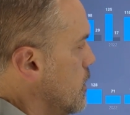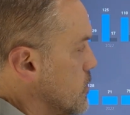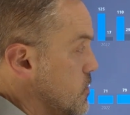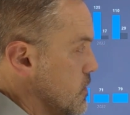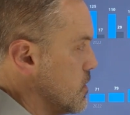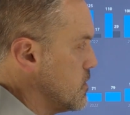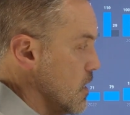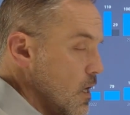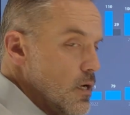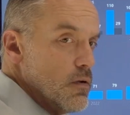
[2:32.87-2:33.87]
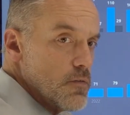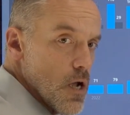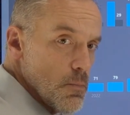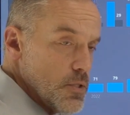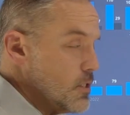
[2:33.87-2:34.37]
There's just a ton of
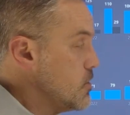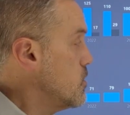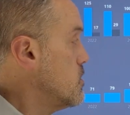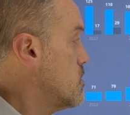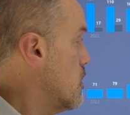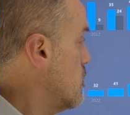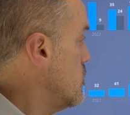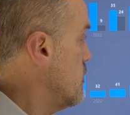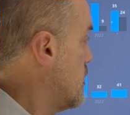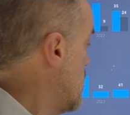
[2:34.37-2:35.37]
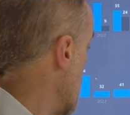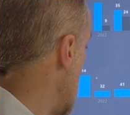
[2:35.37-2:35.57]
competition. So you've